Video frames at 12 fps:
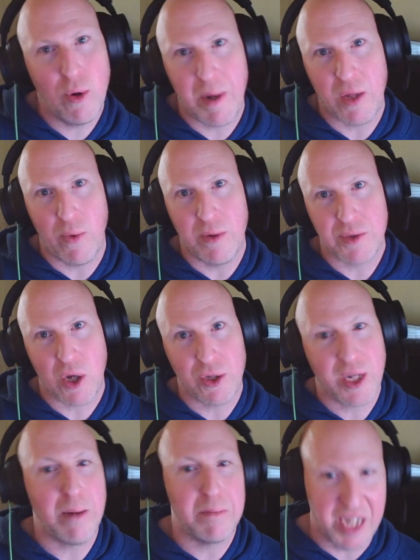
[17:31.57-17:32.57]
by the way, was called
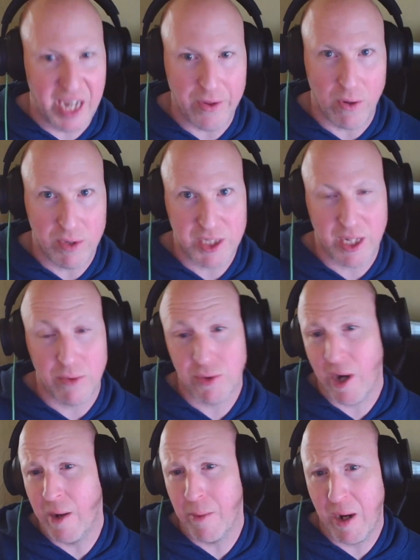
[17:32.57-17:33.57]
Come Together, which I thought was
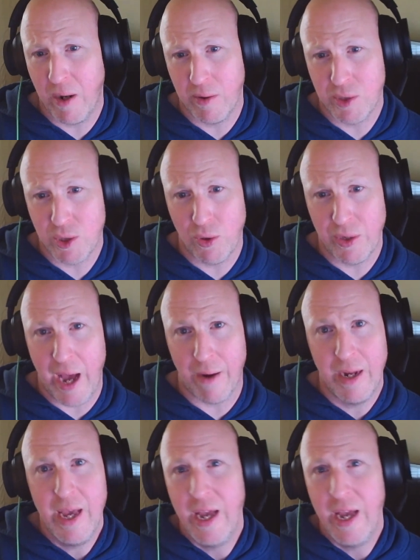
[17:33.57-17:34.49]
great. And apparently it was sold out.